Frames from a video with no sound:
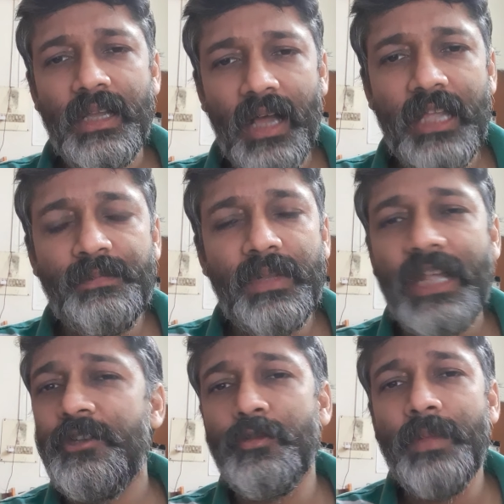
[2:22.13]
I have
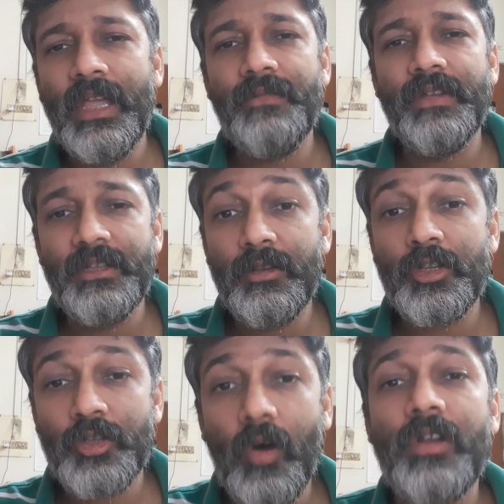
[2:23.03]
planned to make videos
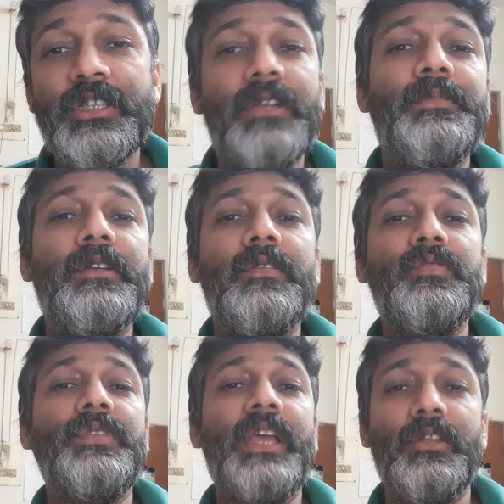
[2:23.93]
shorter
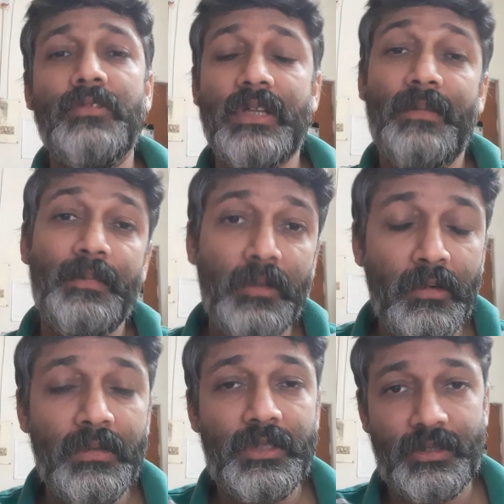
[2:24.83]
because we cannot
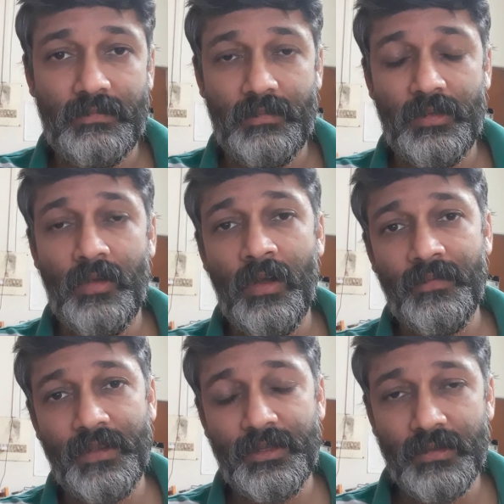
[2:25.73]
upload
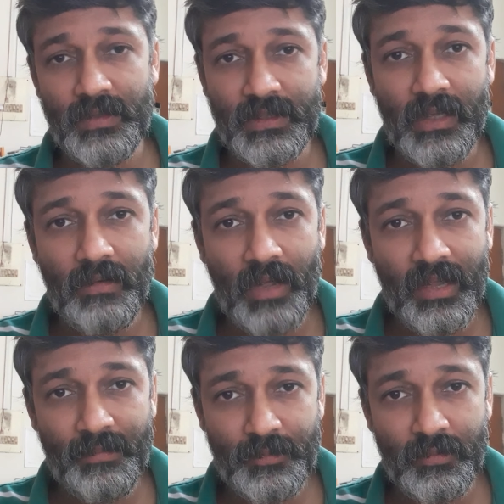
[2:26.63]
long videos now. I
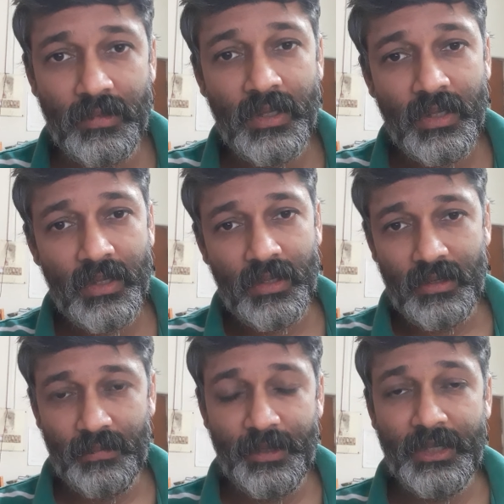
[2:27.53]
have to
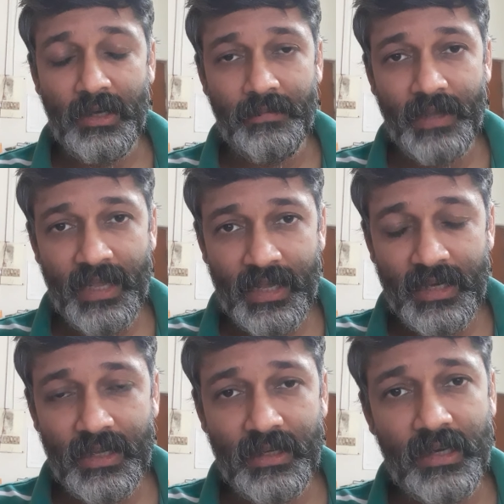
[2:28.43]
be awake
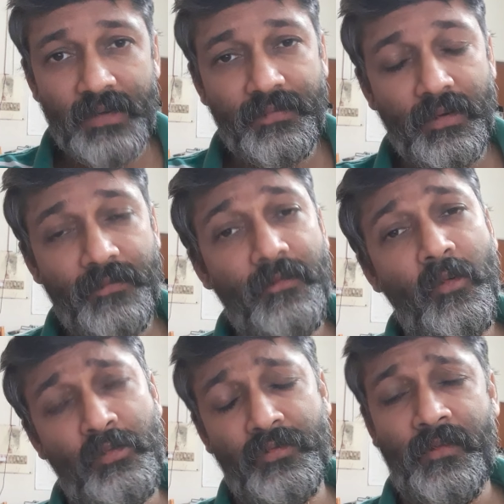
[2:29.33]
and alert for
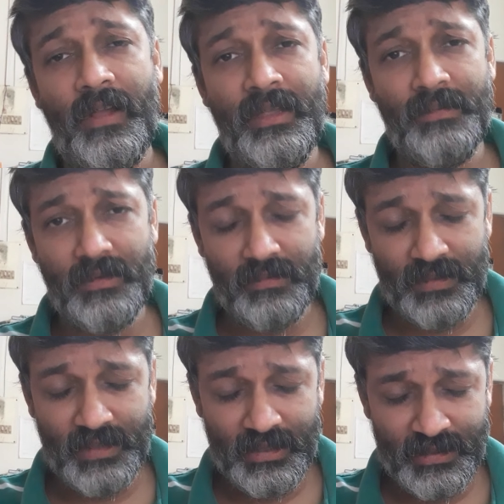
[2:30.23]
4 to 5
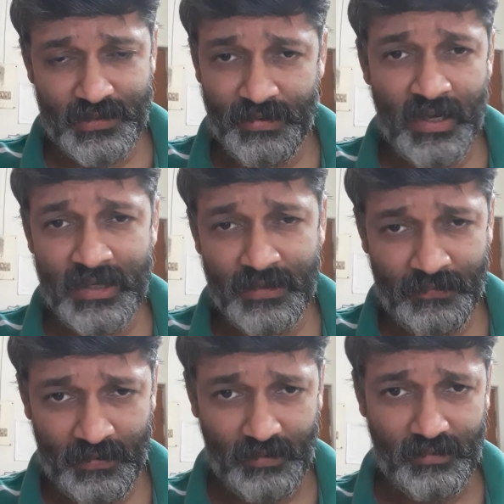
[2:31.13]
hours. That is really
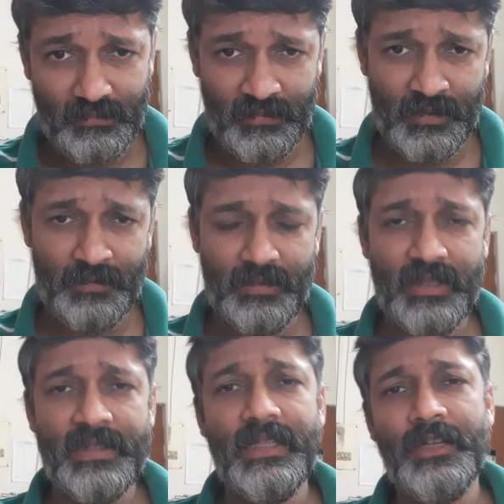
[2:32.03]
difficult due to
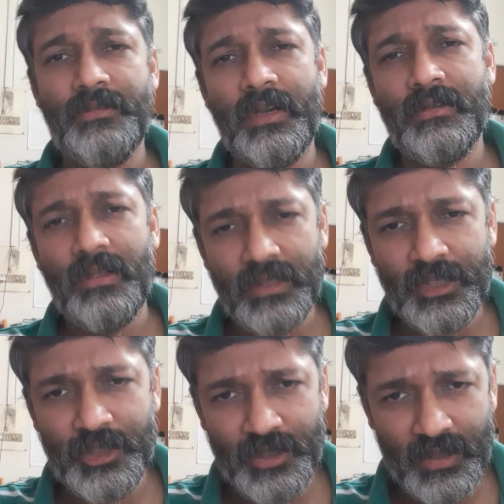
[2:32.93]
this network
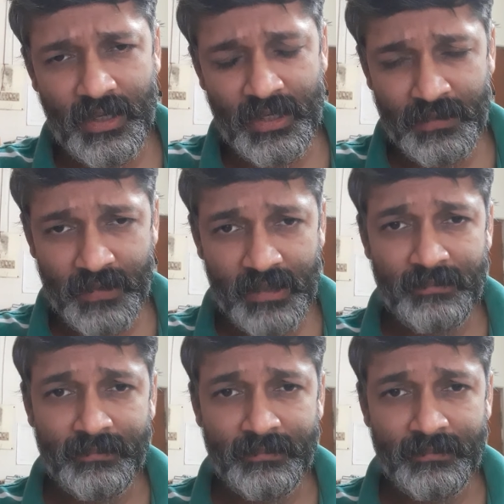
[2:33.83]
congestion. Anyway,